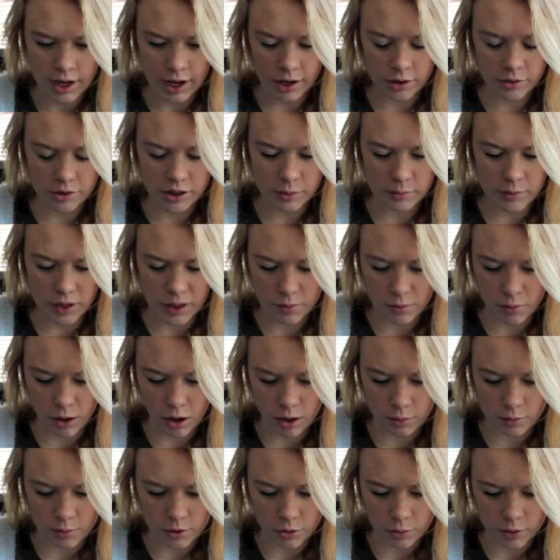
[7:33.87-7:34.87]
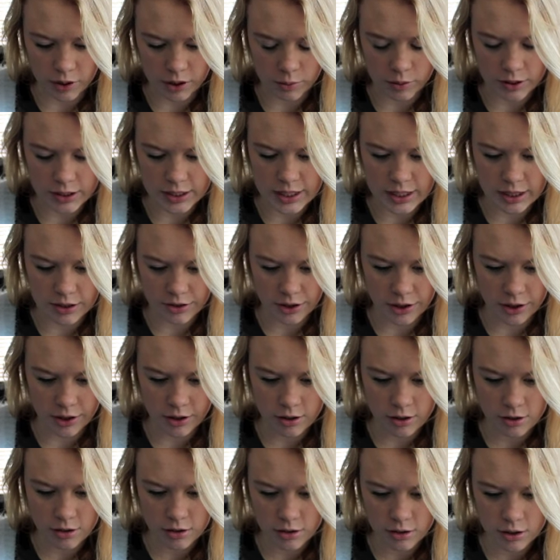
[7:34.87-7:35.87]
I don't think my mom knew what it was
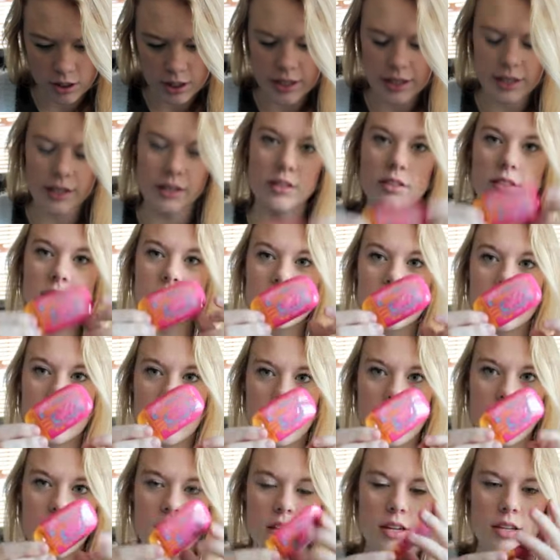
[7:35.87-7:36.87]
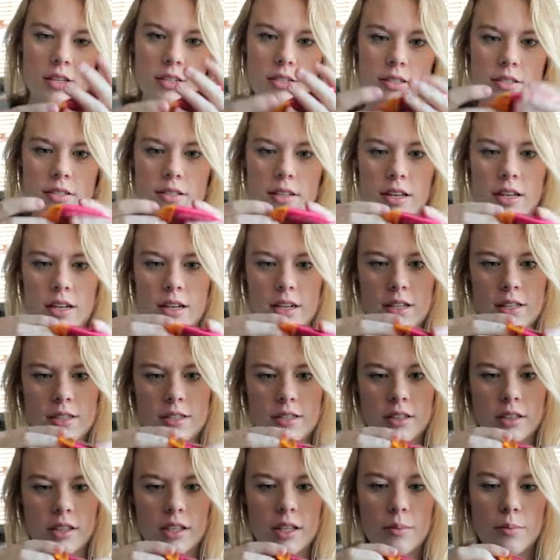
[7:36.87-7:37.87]
either. It looks like this, and
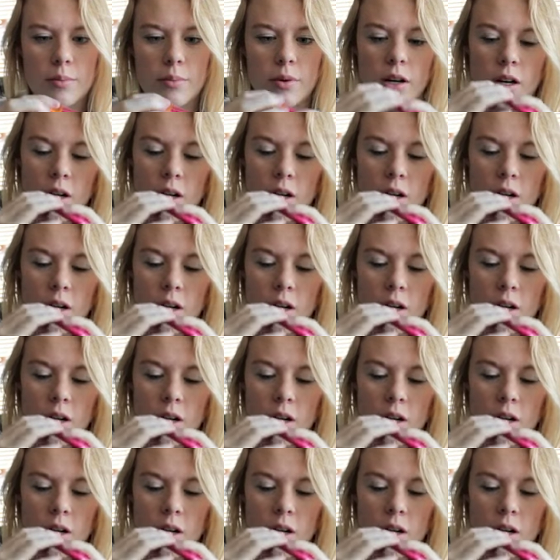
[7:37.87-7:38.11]
it's lip